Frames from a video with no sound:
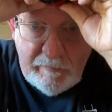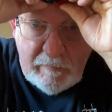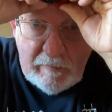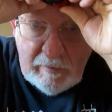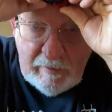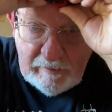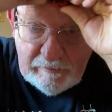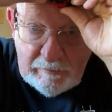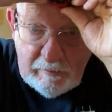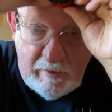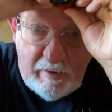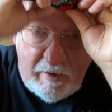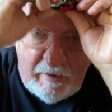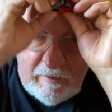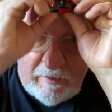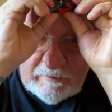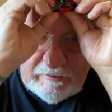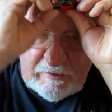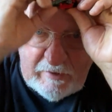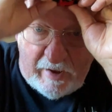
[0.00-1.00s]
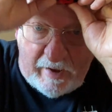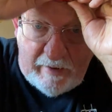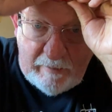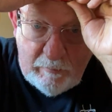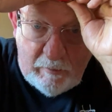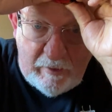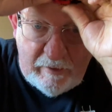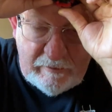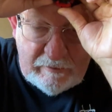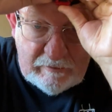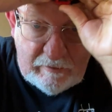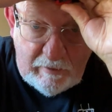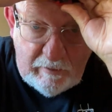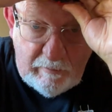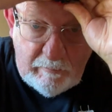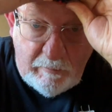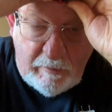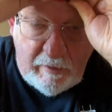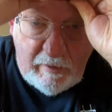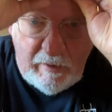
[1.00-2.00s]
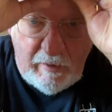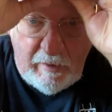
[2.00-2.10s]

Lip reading: This one here goes sideways too, but